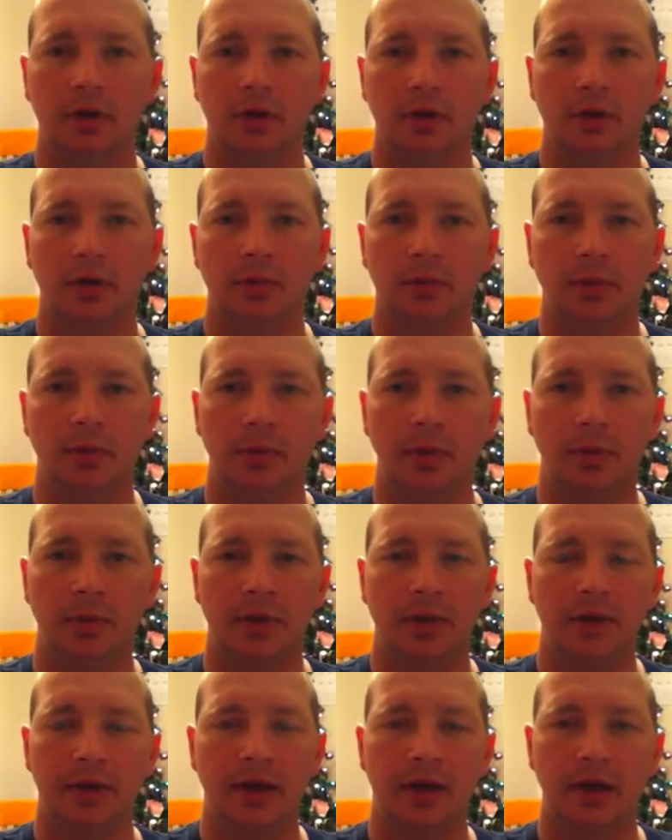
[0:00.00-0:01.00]
But what
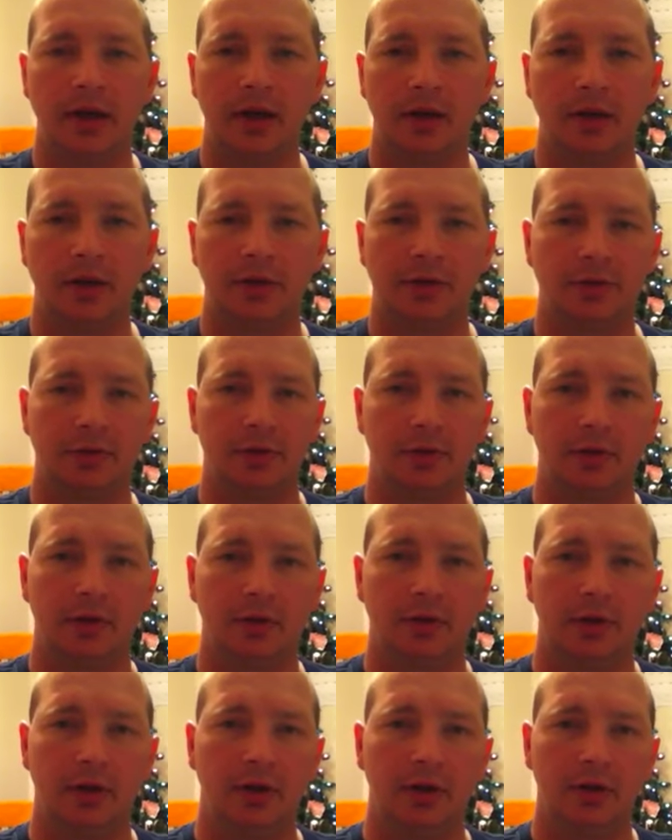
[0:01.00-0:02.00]
about the dinosaurs
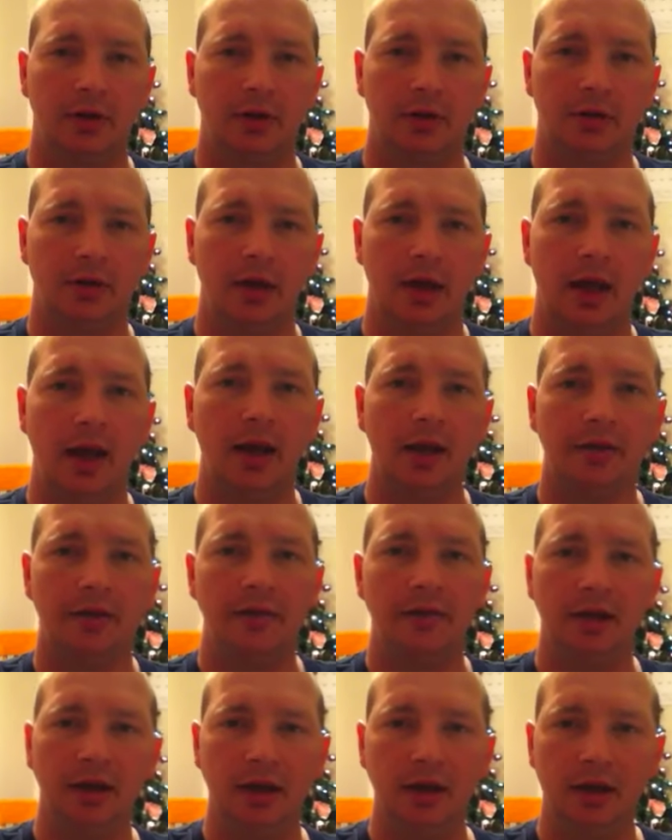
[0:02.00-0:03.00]
and the Ice
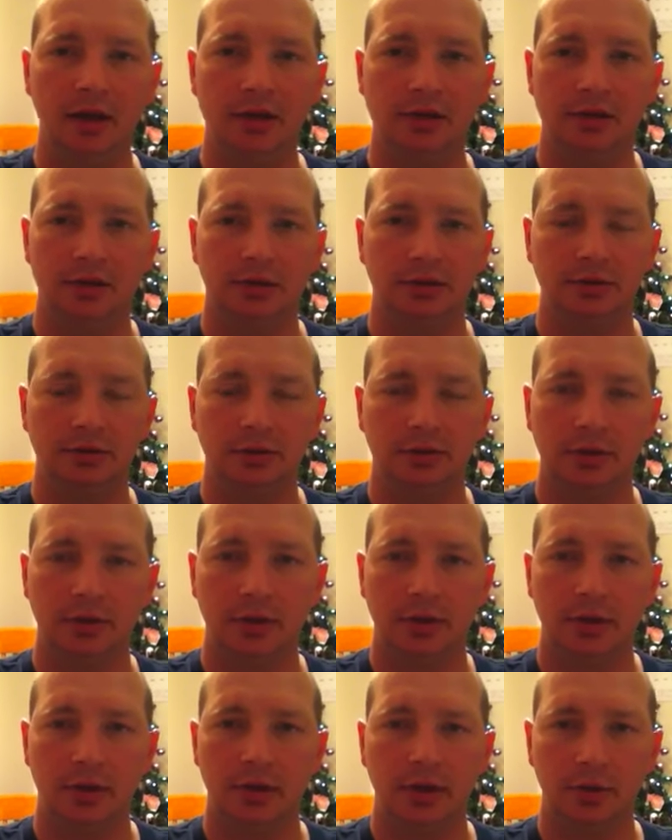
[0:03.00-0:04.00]
Age and
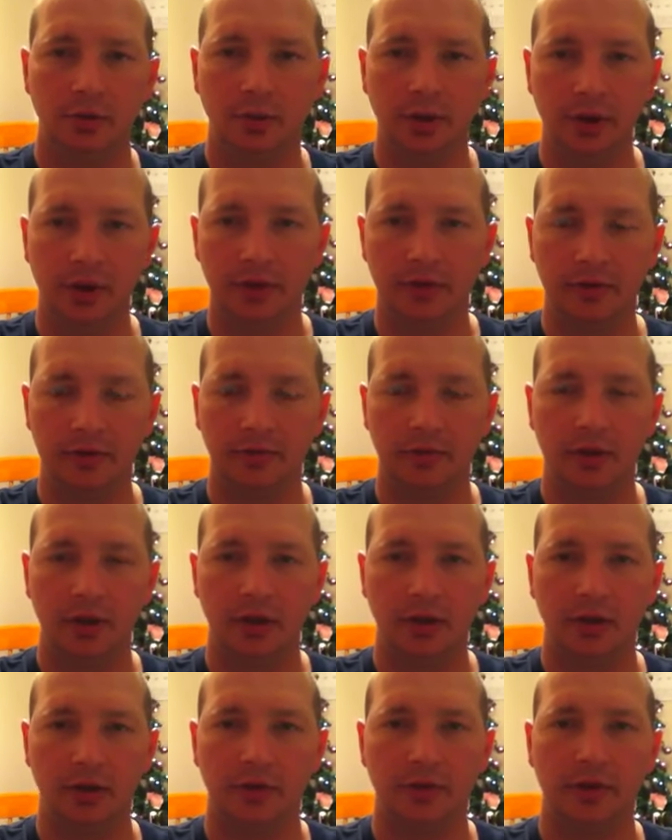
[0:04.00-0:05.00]
the millions of
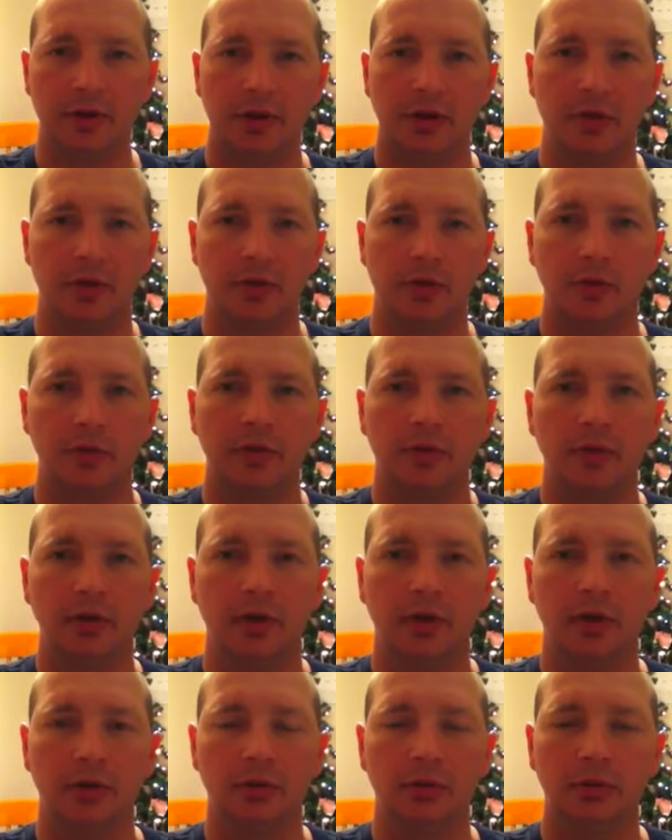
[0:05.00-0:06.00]
years that the earth was
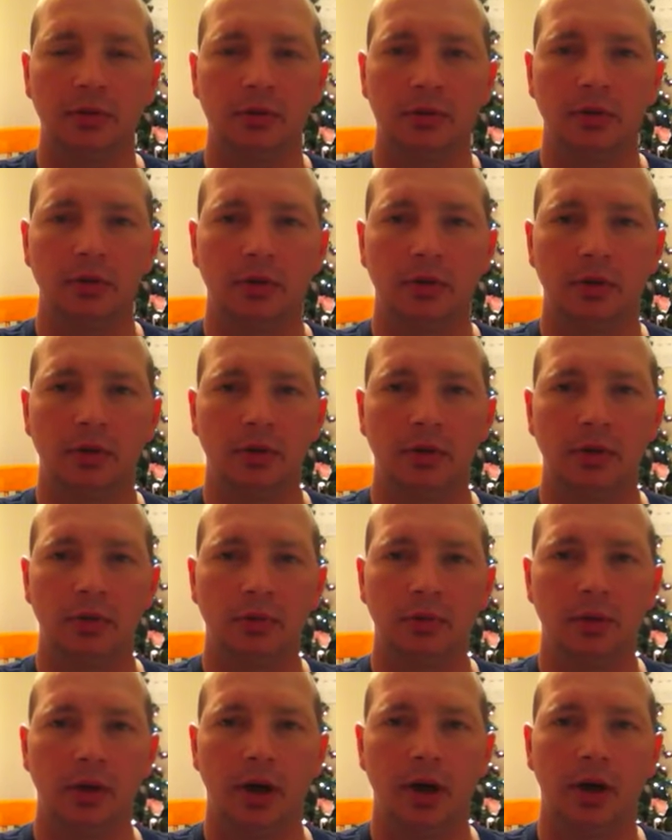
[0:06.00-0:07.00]
here
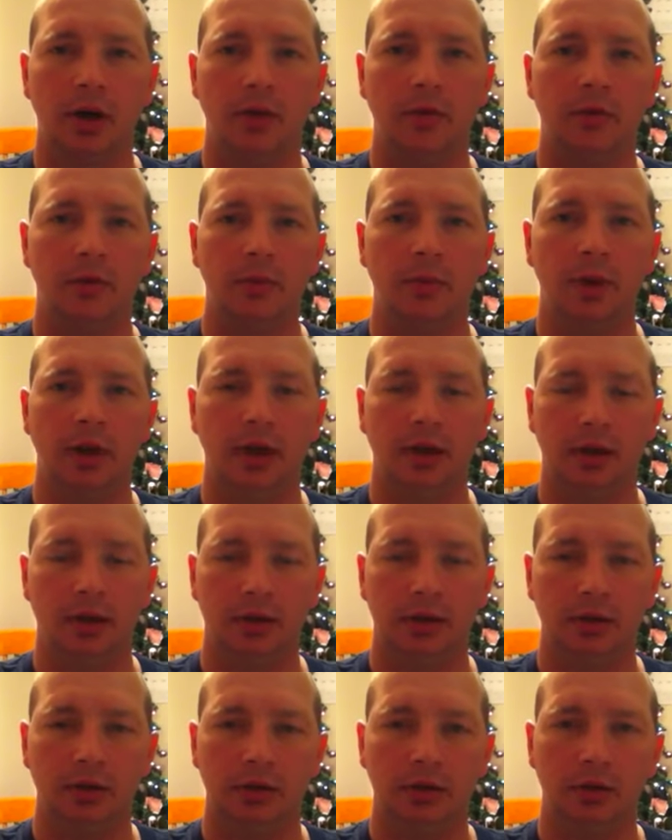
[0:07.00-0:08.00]
prior to man?
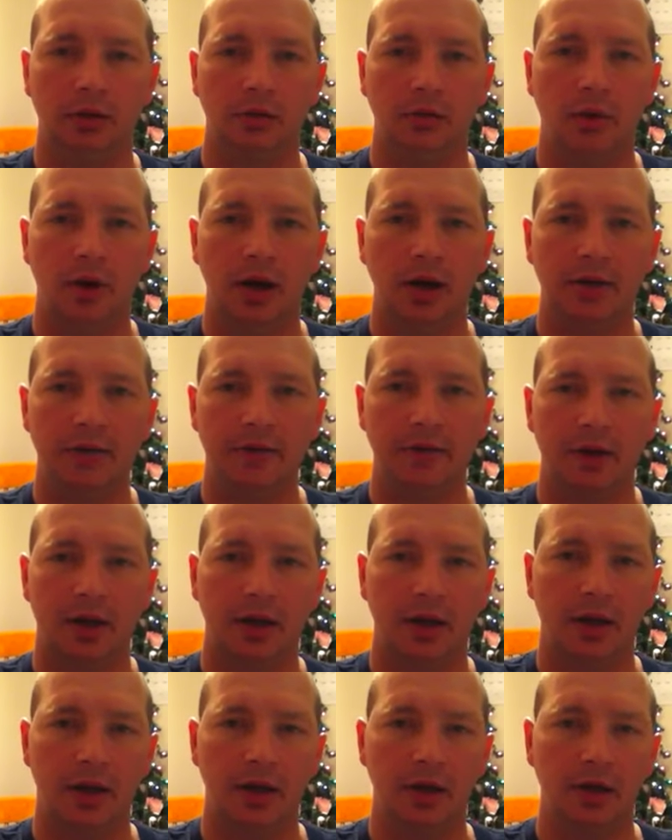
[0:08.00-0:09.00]
Why is that
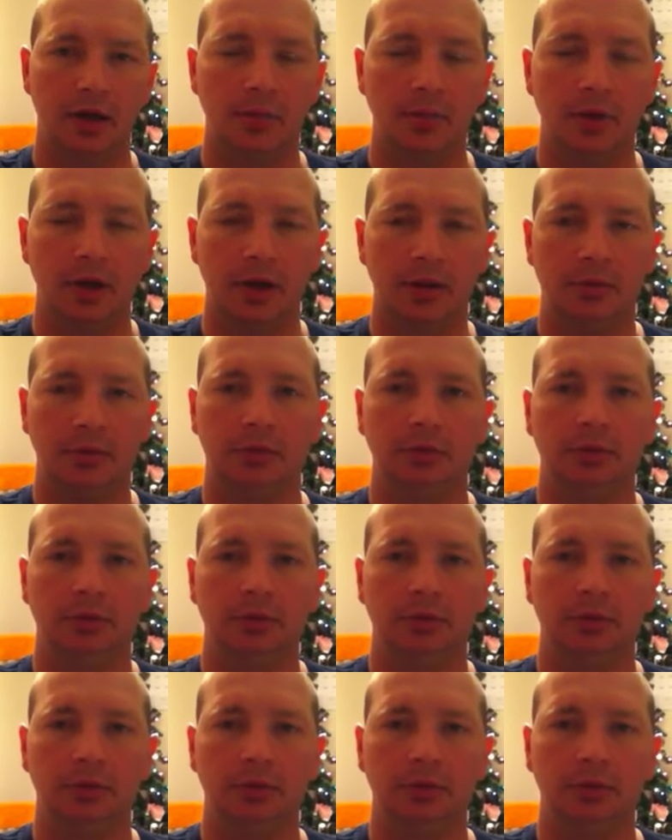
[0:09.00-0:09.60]
not in the Bible?